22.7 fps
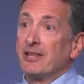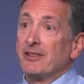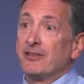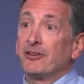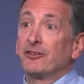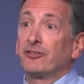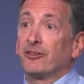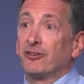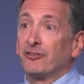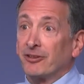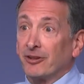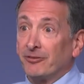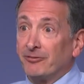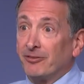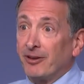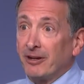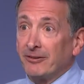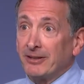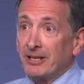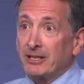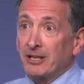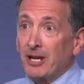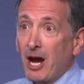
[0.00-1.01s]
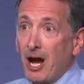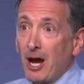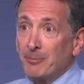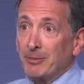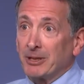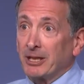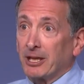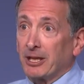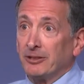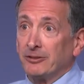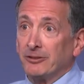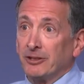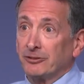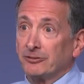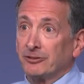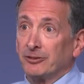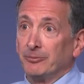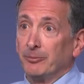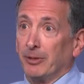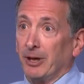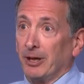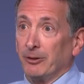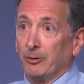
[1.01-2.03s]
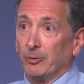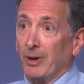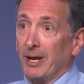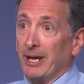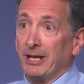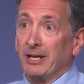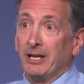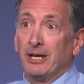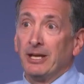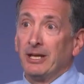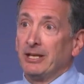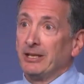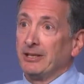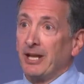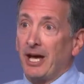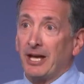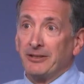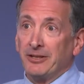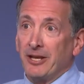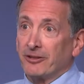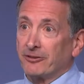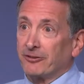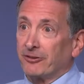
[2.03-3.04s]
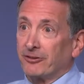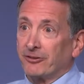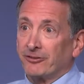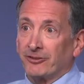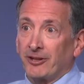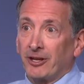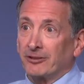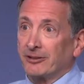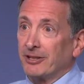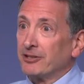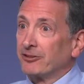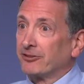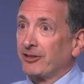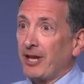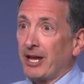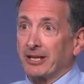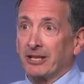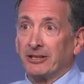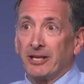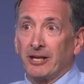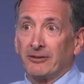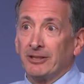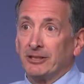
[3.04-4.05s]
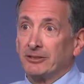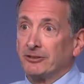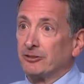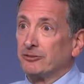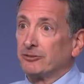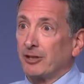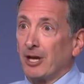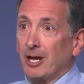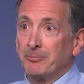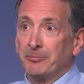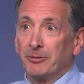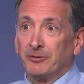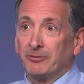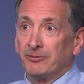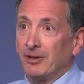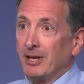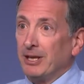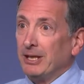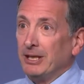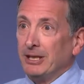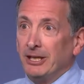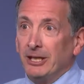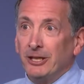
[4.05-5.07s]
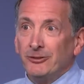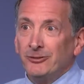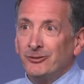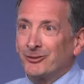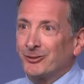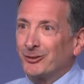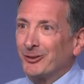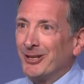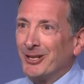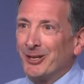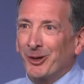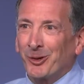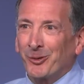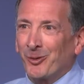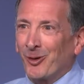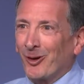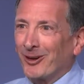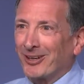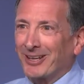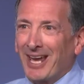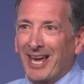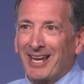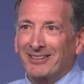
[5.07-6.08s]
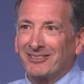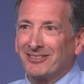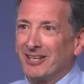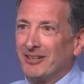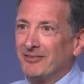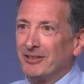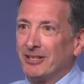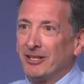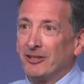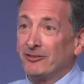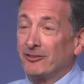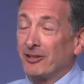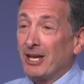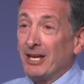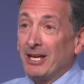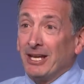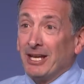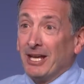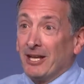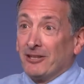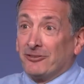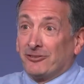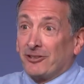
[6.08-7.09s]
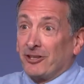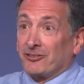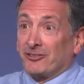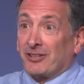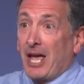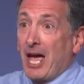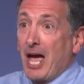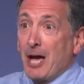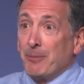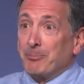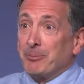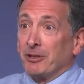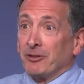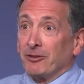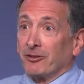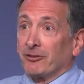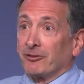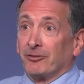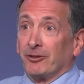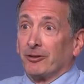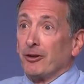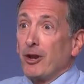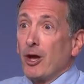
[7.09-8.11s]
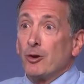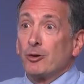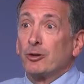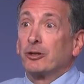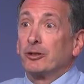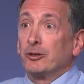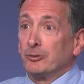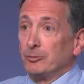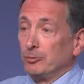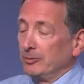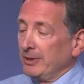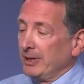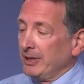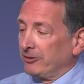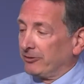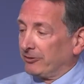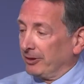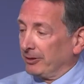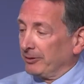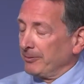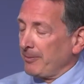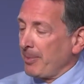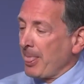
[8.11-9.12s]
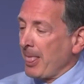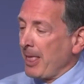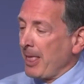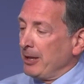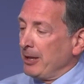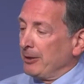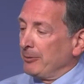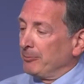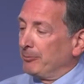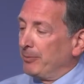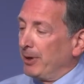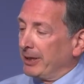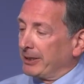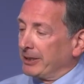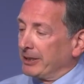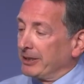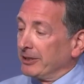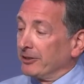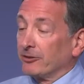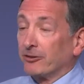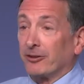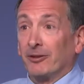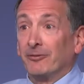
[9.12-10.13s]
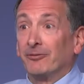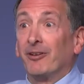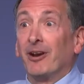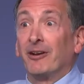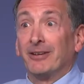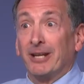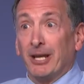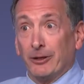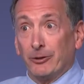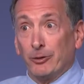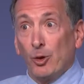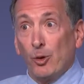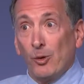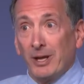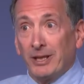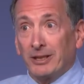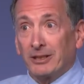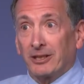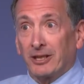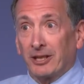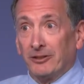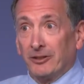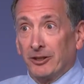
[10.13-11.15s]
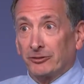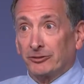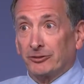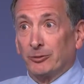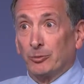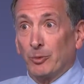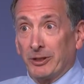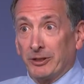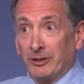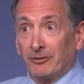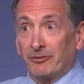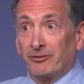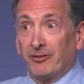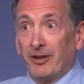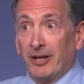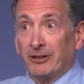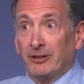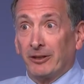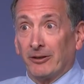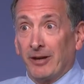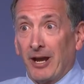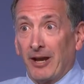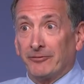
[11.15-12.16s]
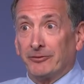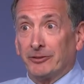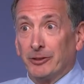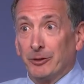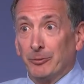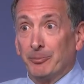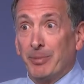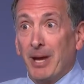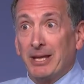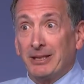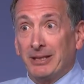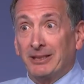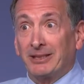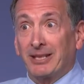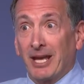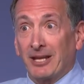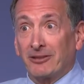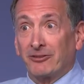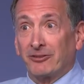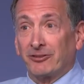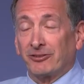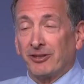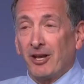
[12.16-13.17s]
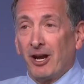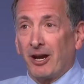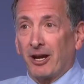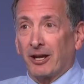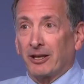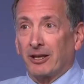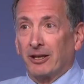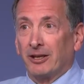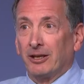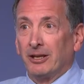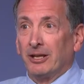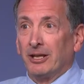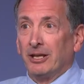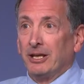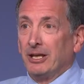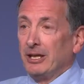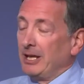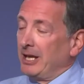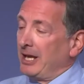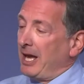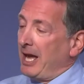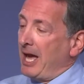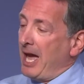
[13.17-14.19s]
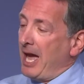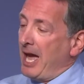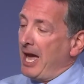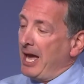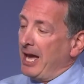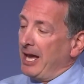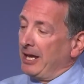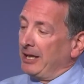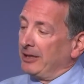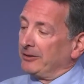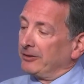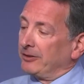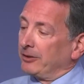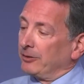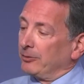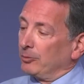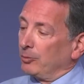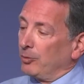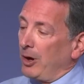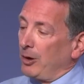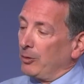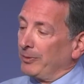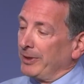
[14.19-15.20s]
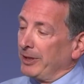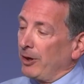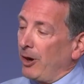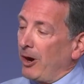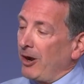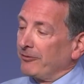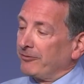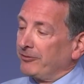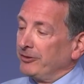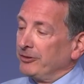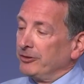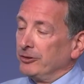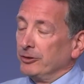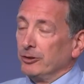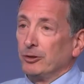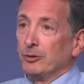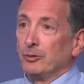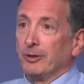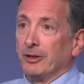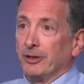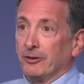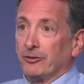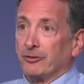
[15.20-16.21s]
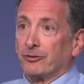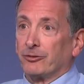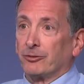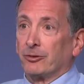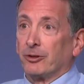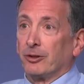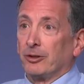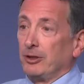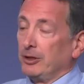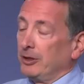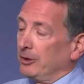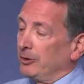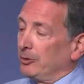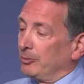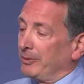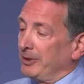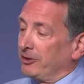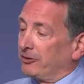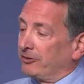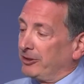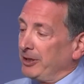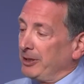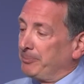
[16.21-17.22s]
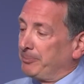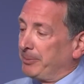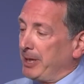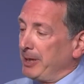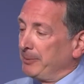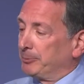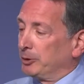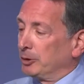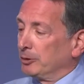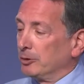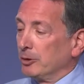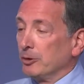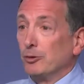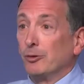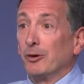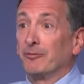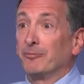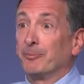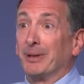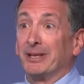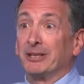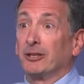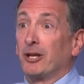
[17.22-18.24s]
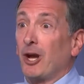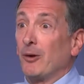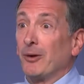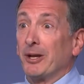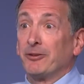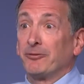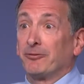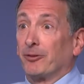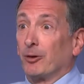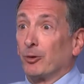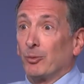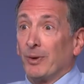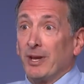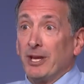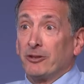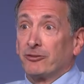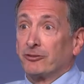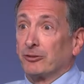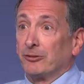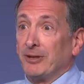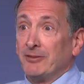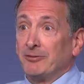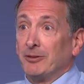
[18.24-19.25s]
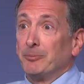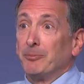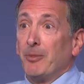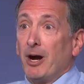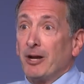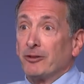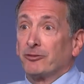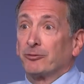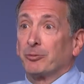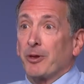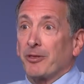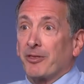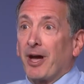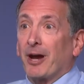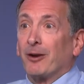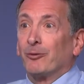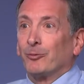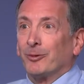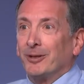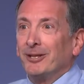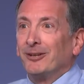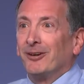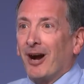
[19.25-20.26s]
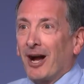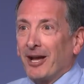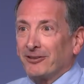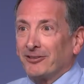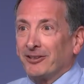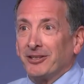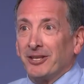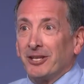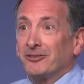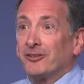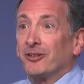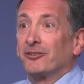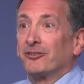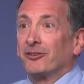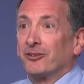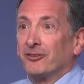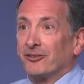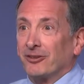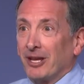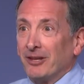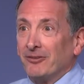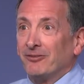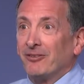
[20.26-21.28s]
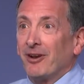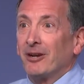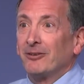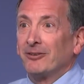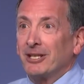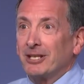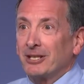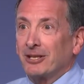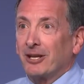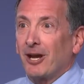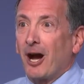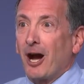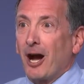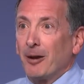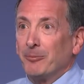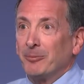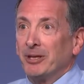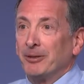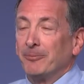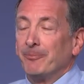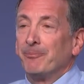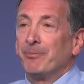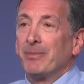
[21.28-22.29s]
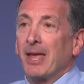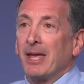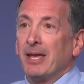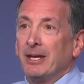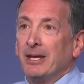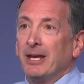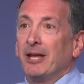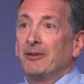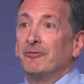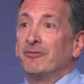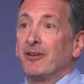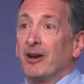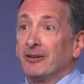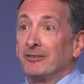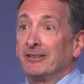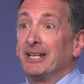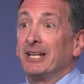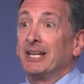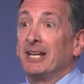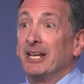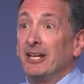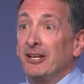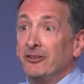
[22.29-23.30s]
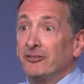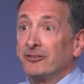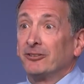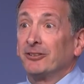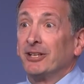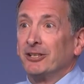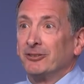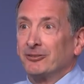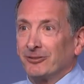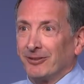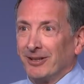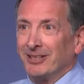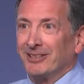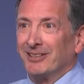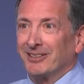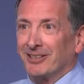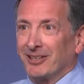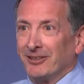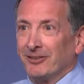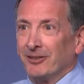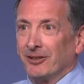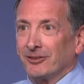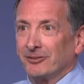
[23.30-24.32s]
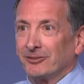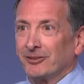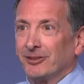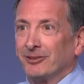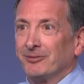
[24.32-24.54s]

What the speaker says: This is a very common condition, by the way, not necessarily secondary to type of injury or work activities. It just happens for no good reason, but it is a very annoying condition when your finger, after you bend it, gets stuck. And what we often do is we see people who have been going for weeks or even months without realizing that this is a very common and very easily treated condition.